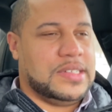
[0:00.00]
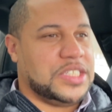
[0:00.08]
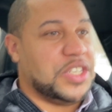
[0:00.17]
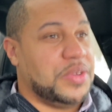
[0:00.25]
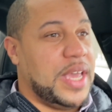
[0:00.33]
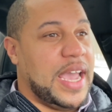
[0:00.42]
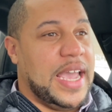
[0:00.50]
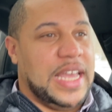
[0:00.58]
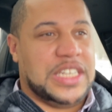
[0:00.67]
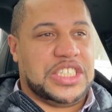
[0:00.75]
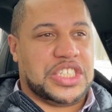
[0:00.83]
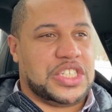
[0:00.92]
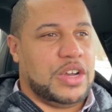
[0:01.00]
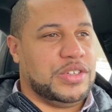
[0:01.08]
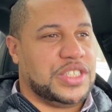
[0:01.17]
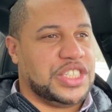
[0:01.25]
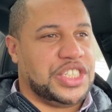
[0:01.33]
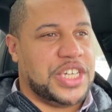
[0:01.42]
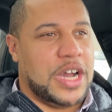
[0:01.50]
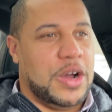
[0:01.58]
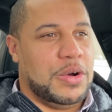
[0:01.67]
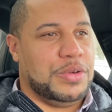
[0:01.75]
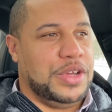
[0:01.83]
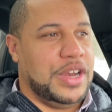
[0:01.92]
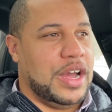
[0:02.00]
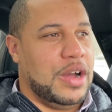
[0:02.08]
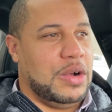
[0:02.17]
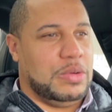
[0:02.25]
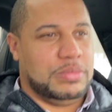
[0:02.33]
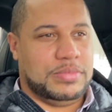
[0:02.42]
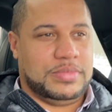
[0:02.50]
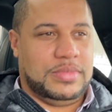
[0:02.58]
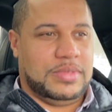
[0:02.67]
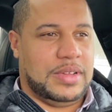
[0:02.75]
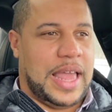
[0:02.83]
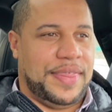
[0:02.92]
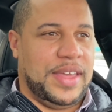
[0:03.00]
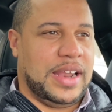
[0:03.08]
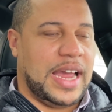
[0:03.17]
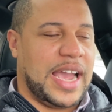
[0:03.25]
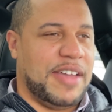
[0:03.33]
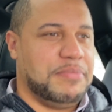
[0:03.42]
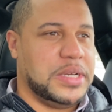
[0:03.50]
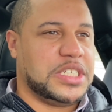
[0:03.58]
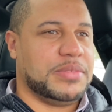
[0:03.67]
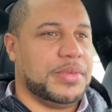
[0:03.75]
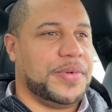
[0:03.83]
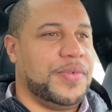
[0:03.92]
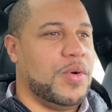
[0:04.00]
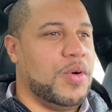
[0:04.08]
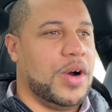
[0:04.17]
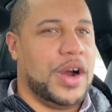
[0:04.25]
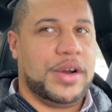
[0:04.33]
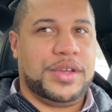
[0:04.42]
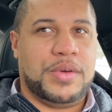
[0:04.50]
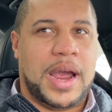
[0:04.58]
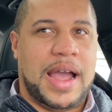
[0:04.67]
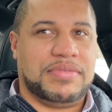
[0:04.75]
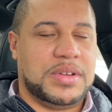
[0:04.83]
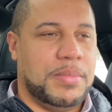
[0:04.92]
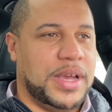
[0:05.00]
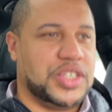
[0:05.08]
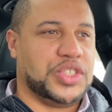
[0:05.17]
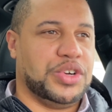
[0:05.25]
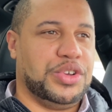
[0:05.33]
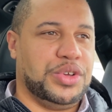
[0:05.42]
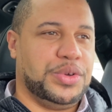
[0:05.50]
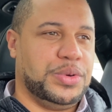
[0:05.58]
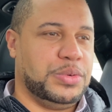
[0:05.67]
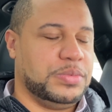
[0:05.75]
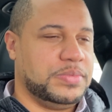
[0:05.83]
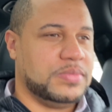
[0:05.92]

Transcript: yeah, it just goes to show, I think, like I've mentioned before, you have to make sure you